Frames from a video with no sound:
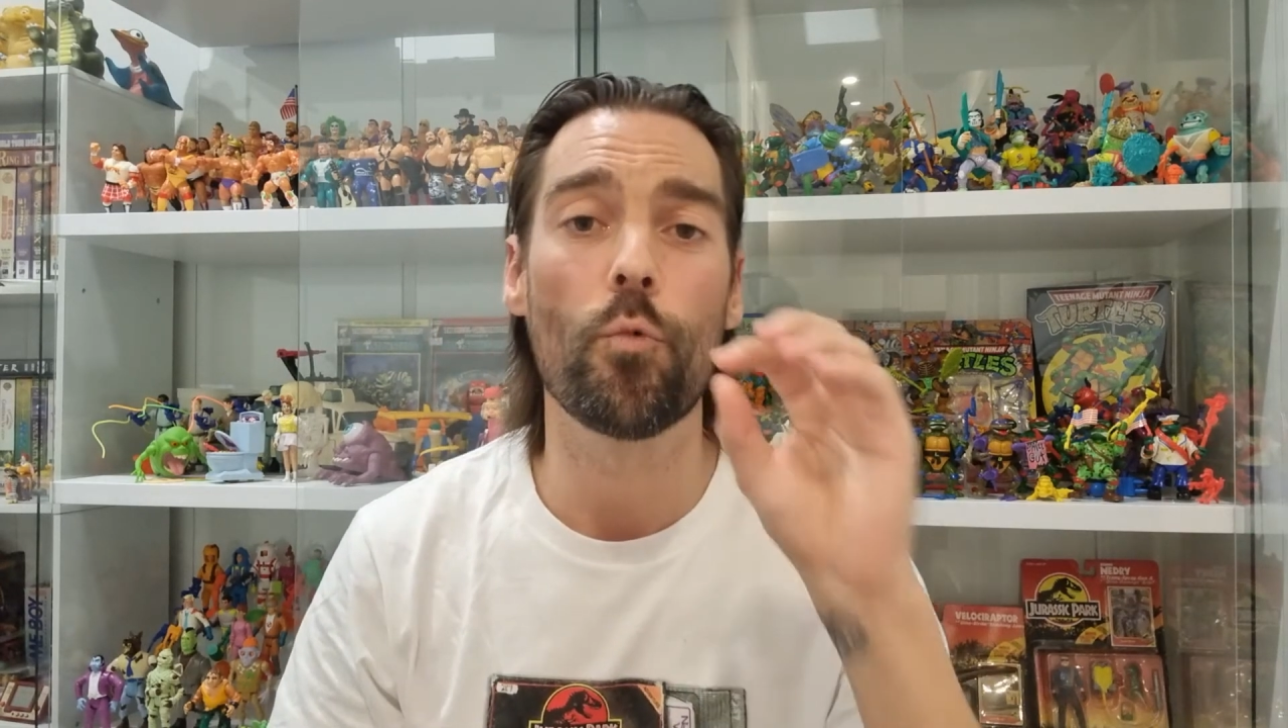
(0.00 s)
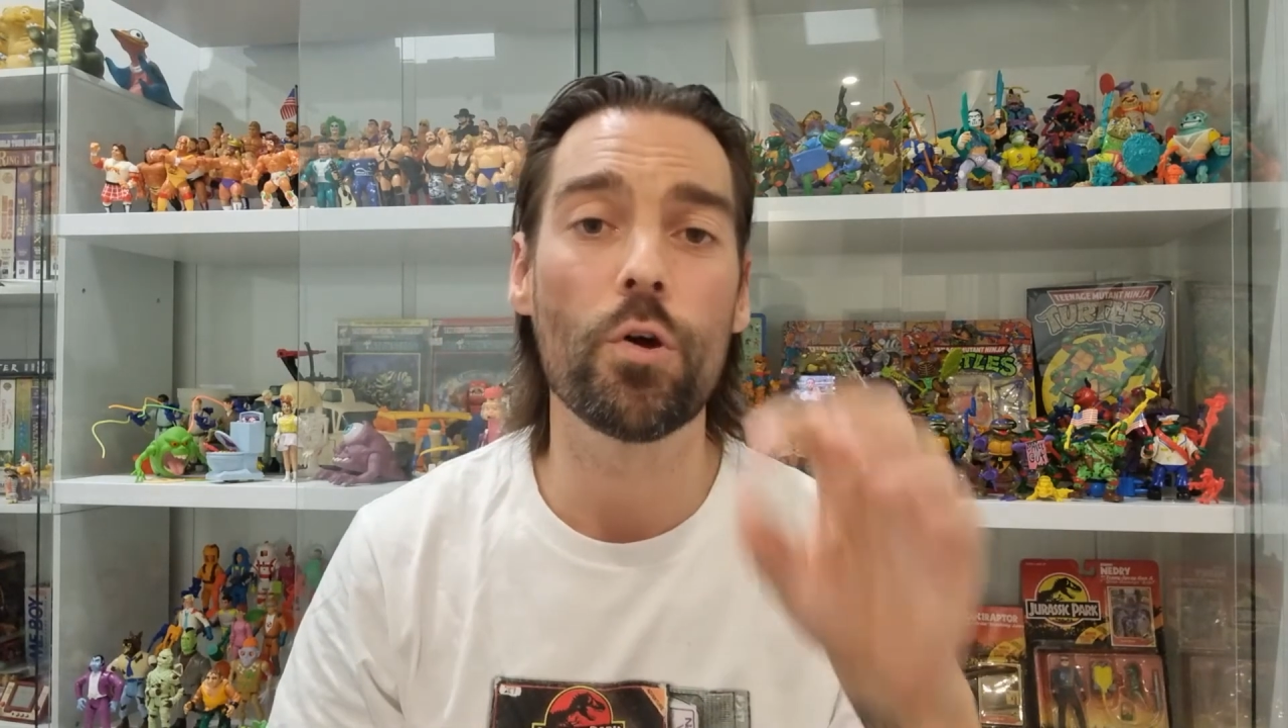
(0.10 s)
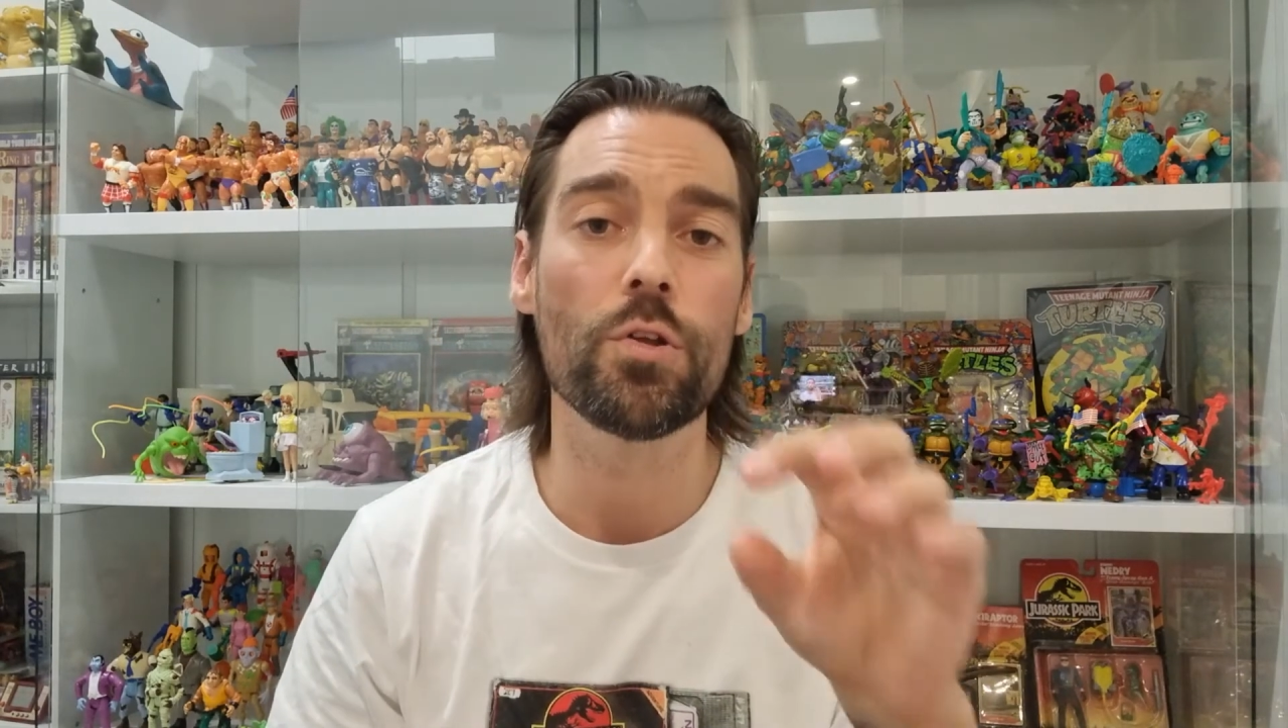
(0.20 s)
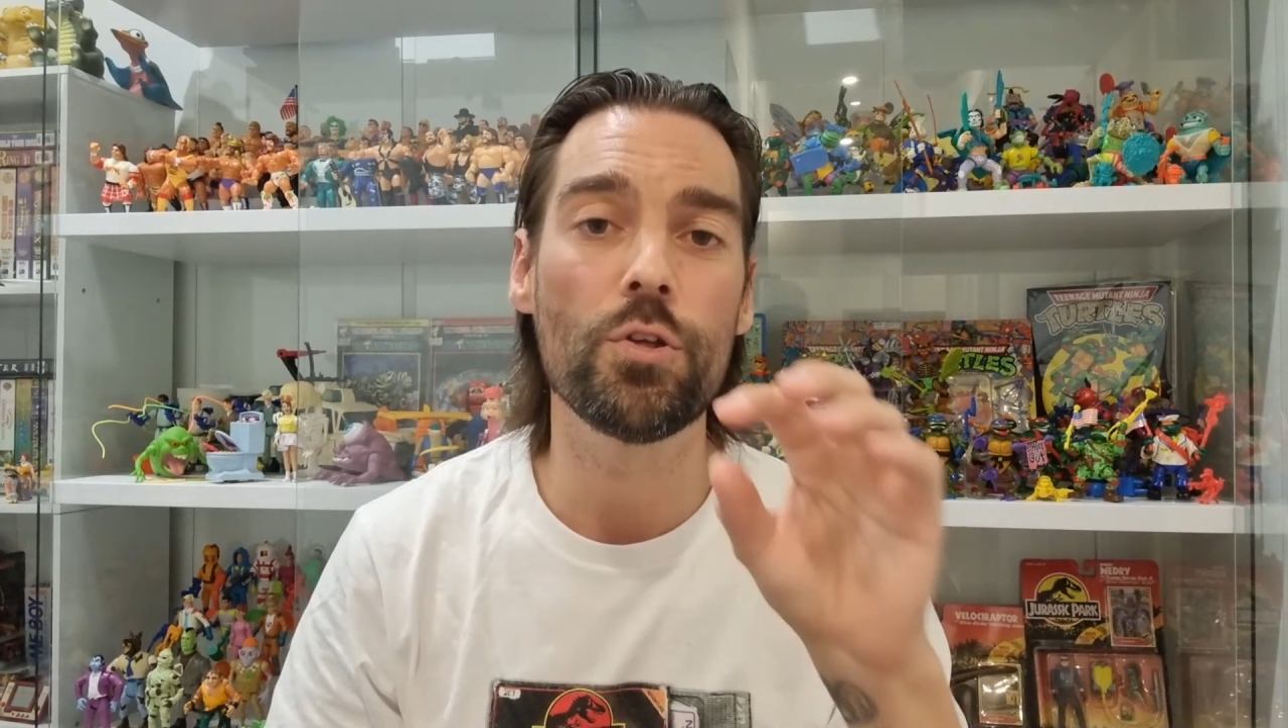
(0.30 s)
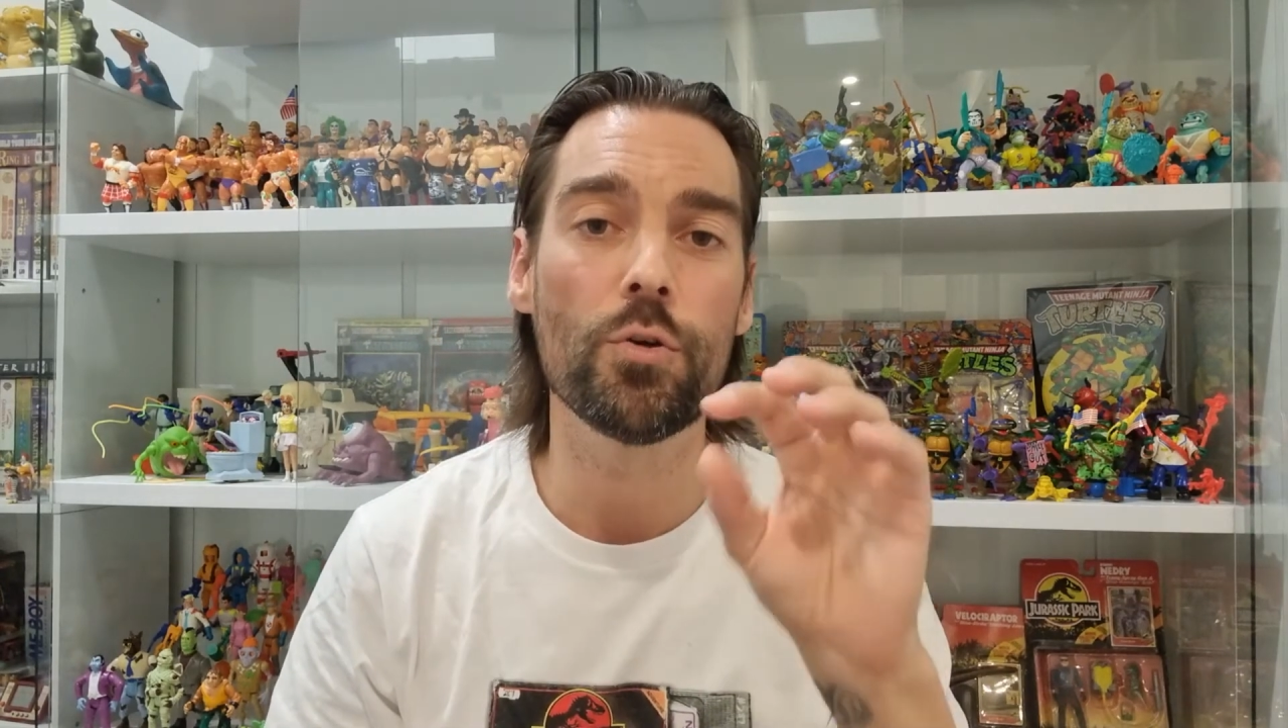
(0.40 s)

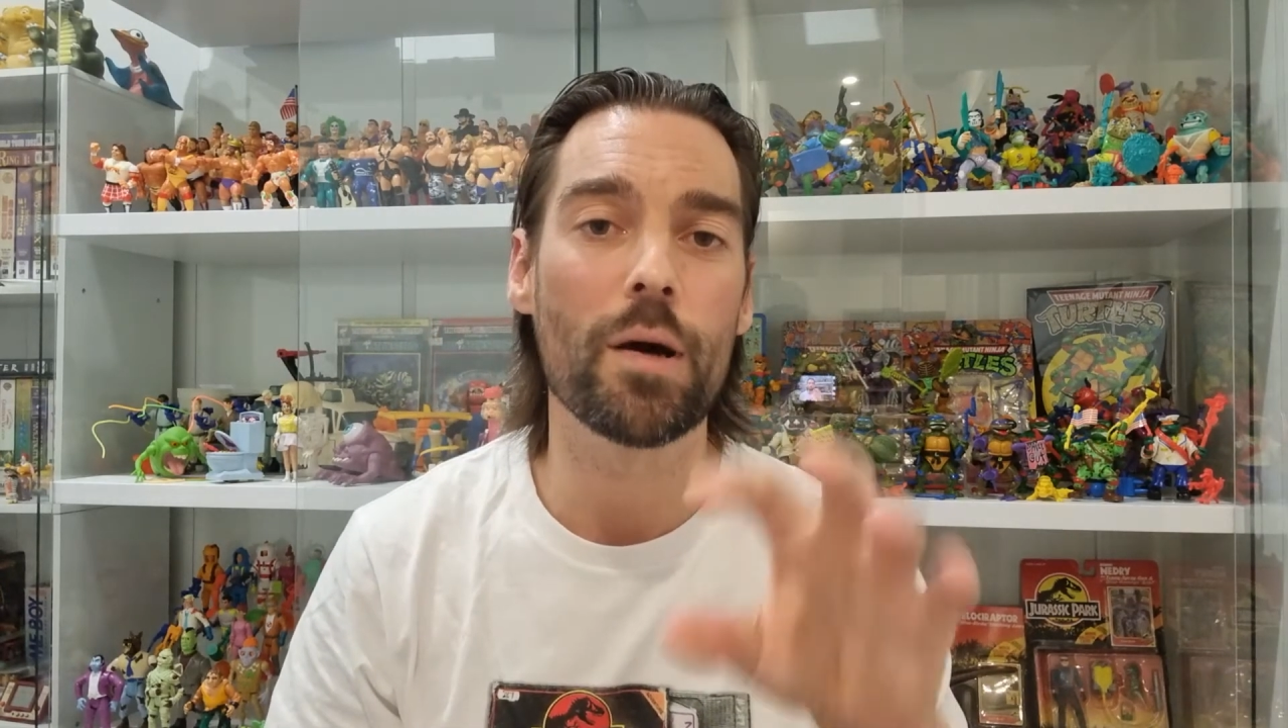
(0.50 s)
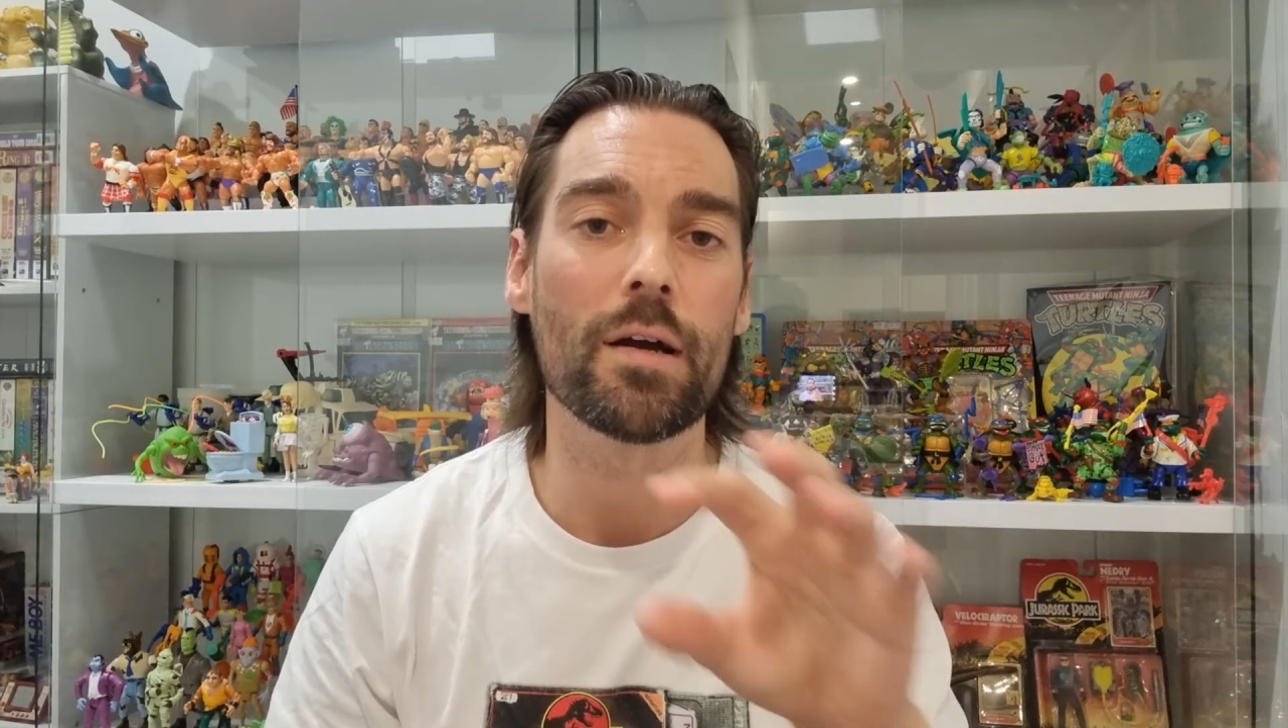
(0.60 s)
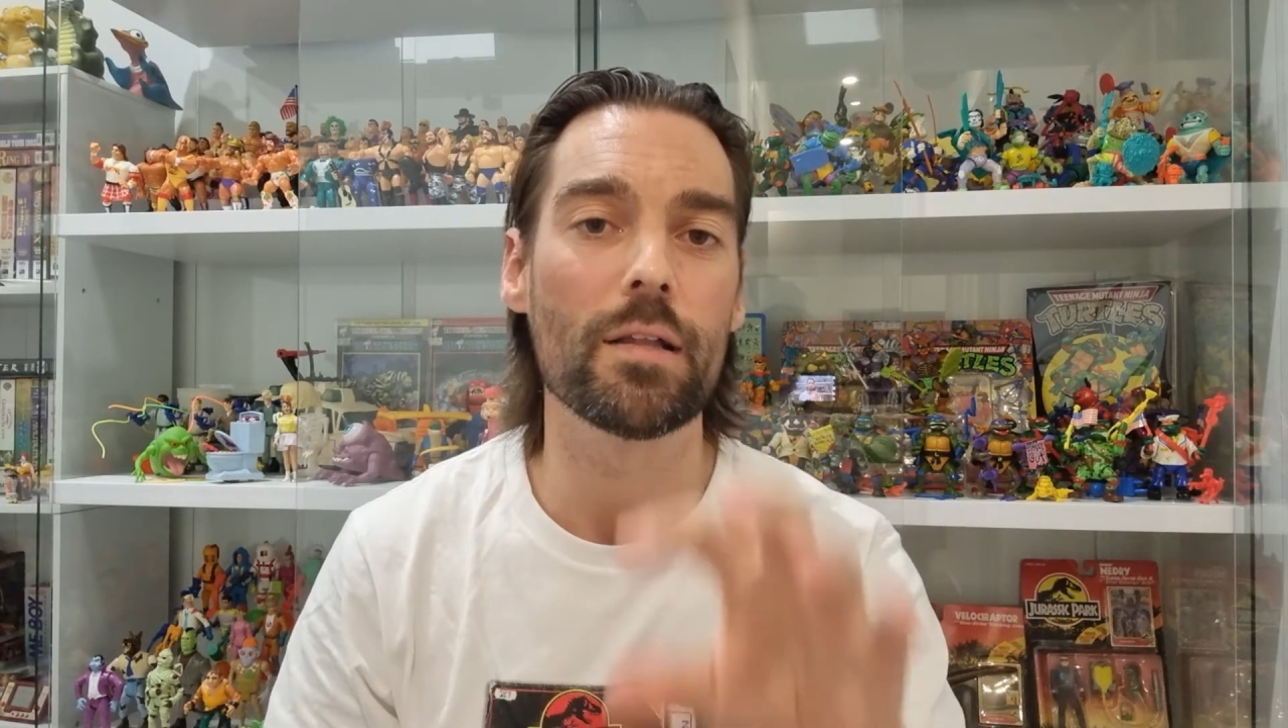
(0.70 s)
what you are